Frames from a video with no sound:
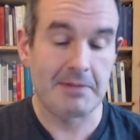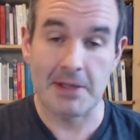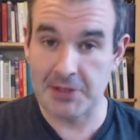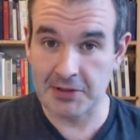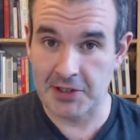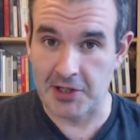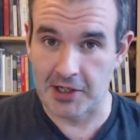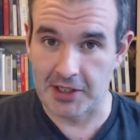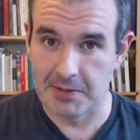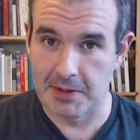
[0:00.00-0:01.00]
still going to talk a
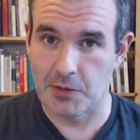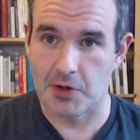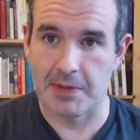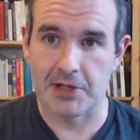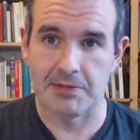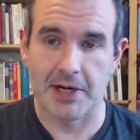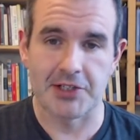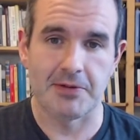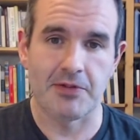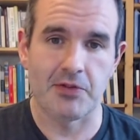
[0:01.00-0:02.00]
little bit more about
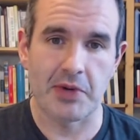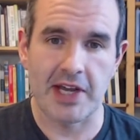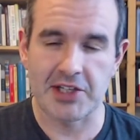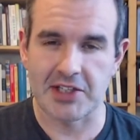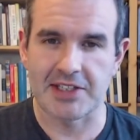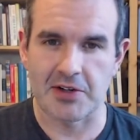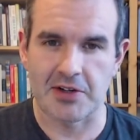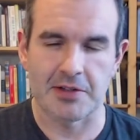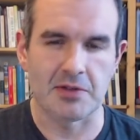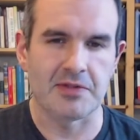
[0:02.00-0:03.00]
Baijiu before we actually get
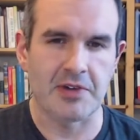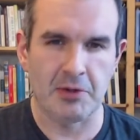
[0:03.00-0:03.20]
started in the review.